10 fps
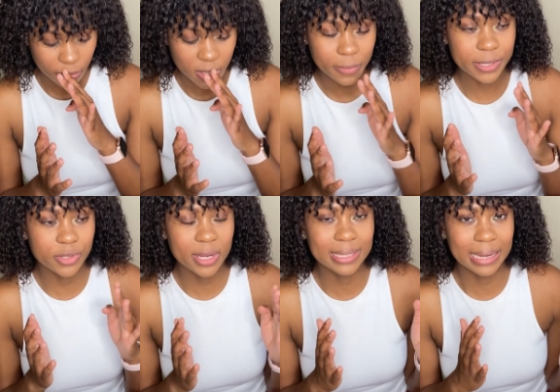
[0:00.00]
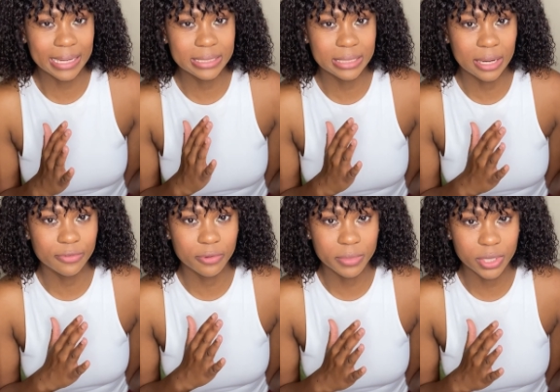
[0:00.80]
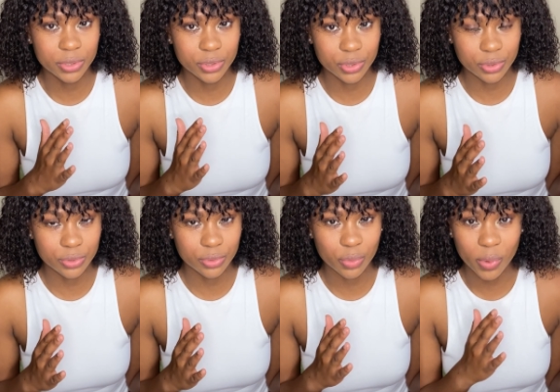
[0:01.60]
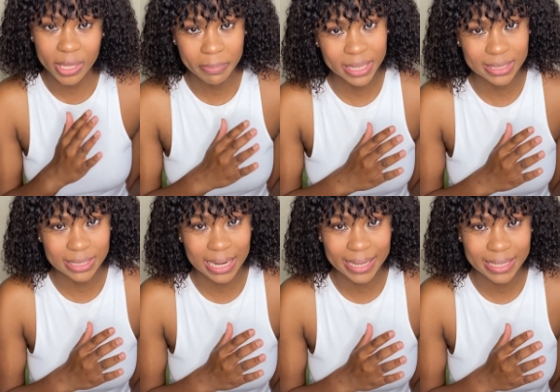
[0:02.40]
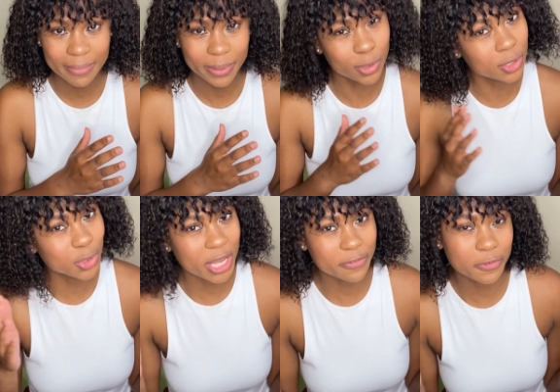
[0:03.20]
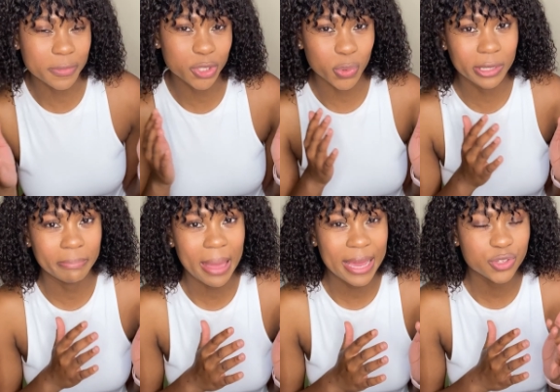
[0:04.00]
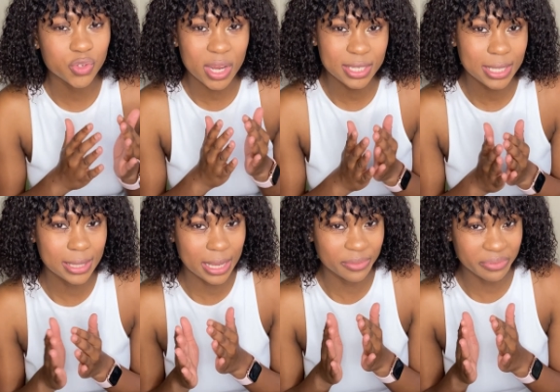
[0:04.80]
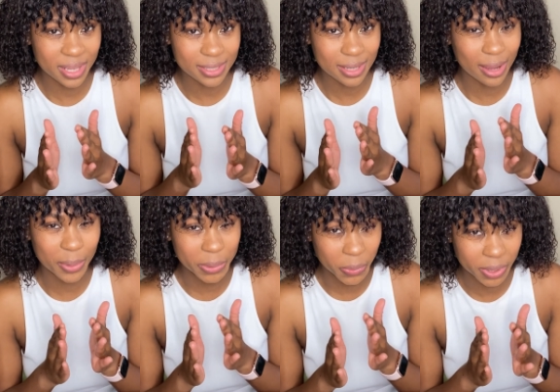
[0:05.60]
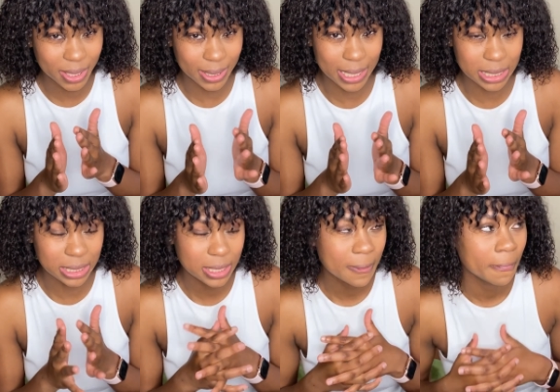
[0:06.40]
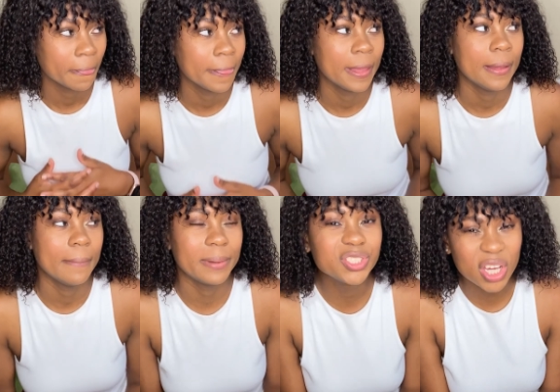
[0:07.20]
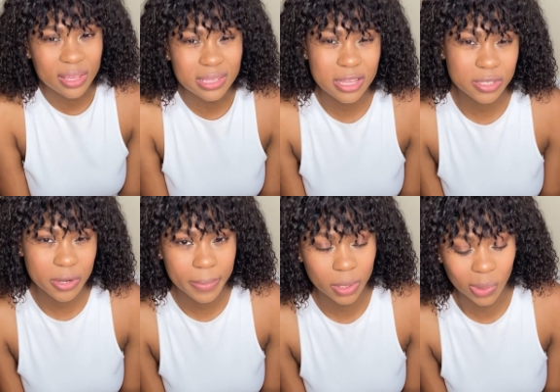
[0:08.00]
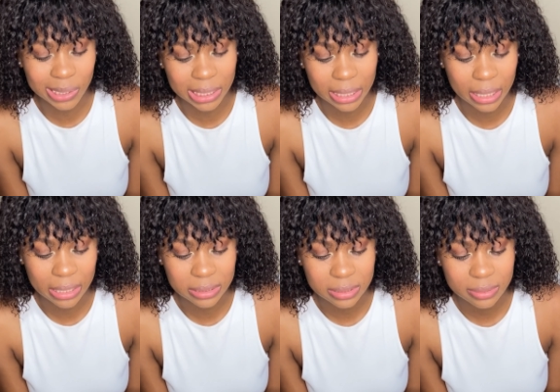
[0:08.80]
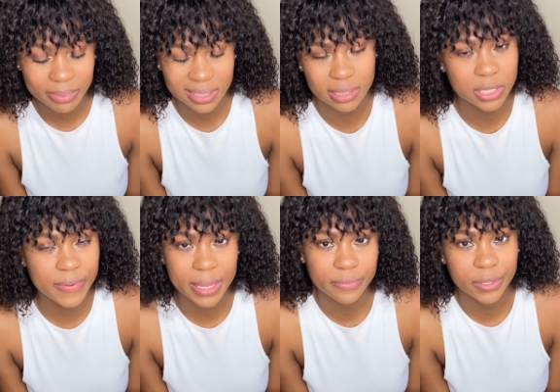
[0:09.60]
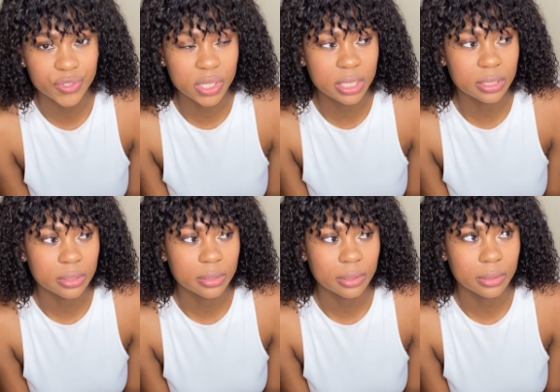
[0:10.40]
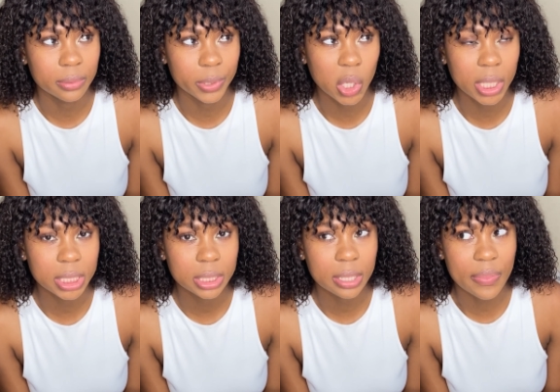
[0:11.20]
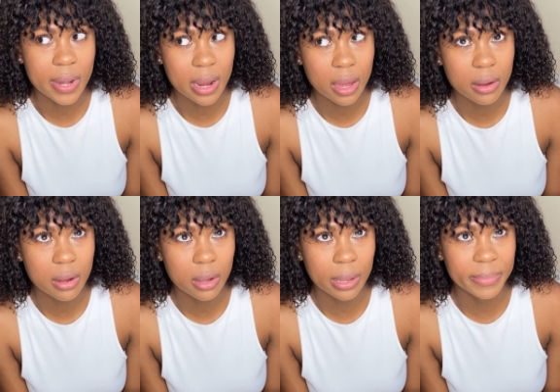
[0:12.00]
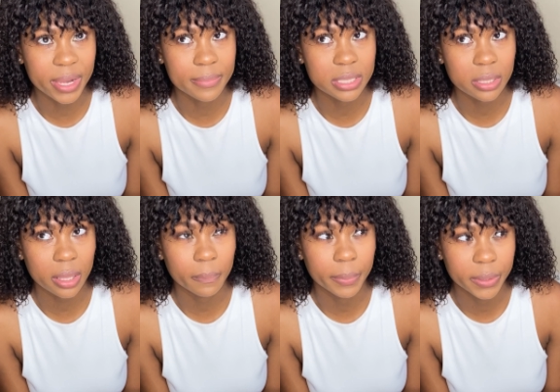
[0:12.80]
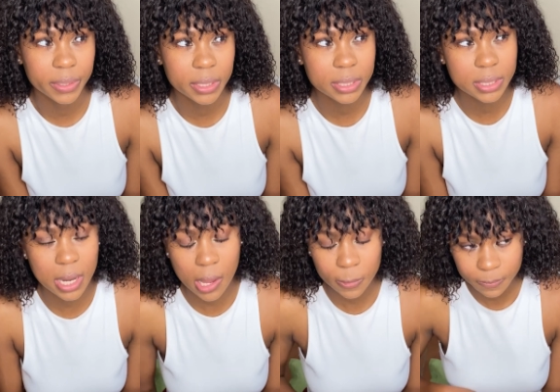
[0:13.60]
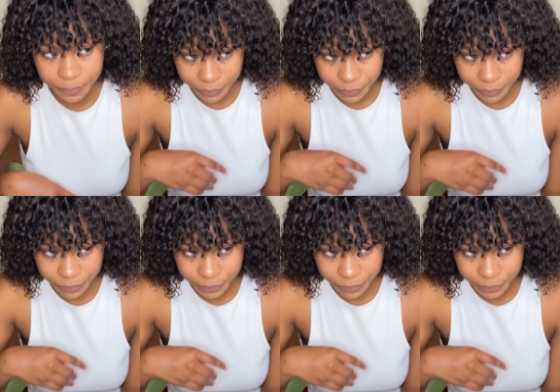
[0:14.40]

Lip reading: it was not light enough for me to wear a panty liner, but not too heavy for me to wear a pad. So do you understand that face? How annoying that is. But yeah, they lasted a bit longer, and but it's fine. Eventually, they were gone, and then now I'm getting my second periods now.